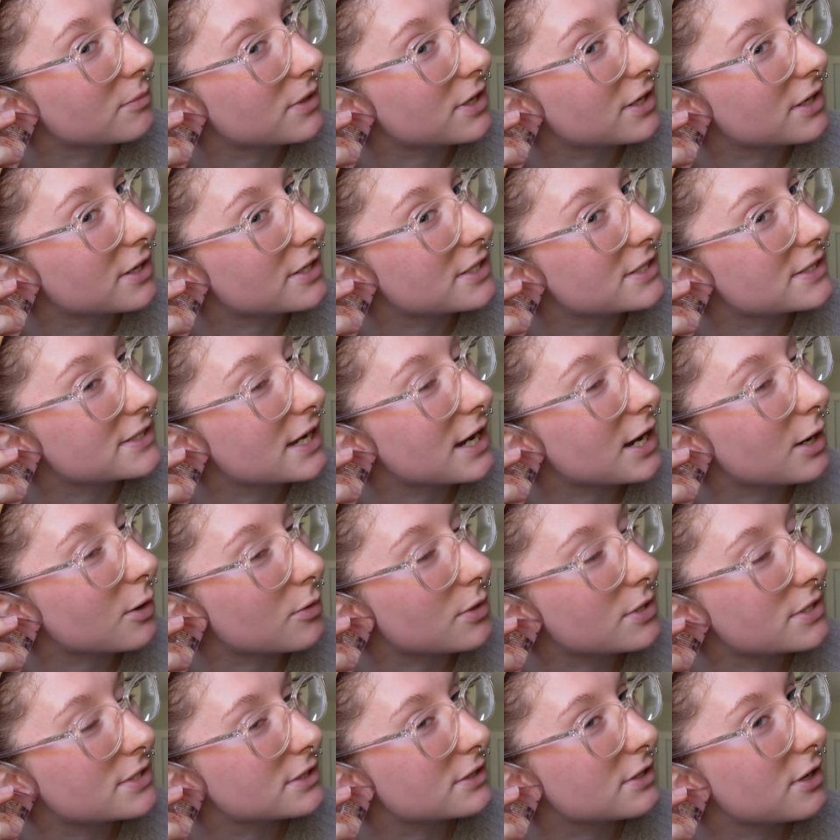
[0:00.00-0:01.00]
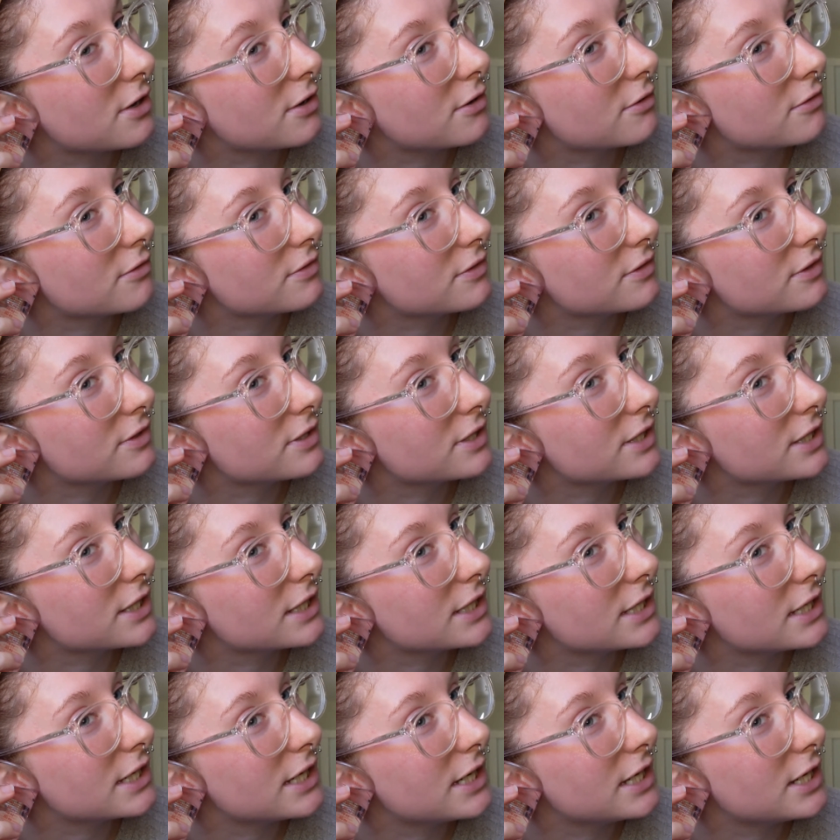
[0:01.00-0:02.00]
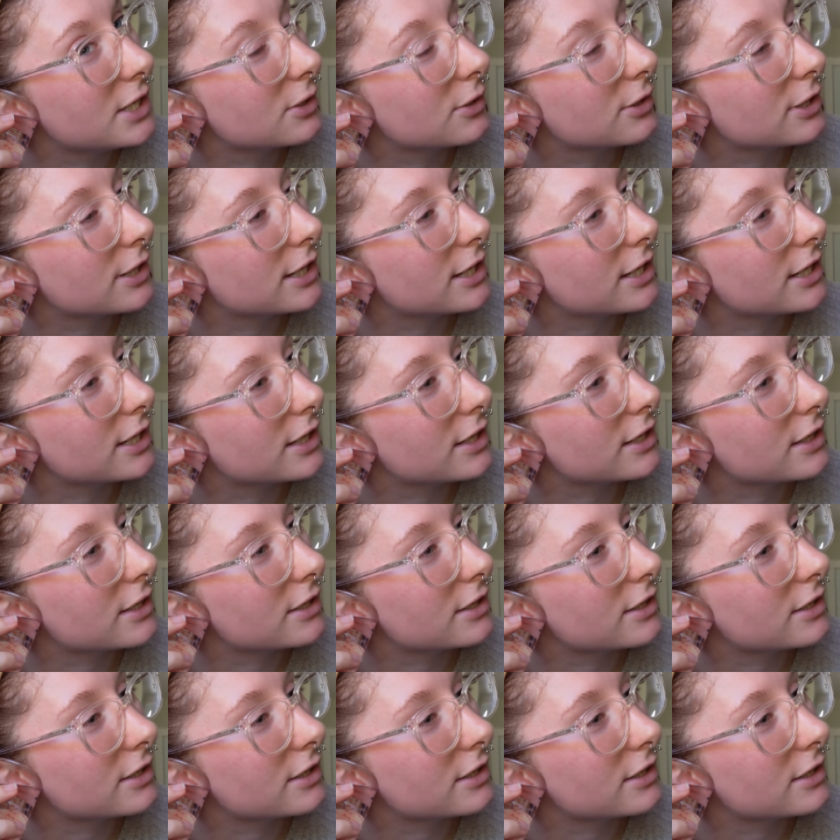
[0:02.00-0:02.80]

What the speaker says: because I always love hearing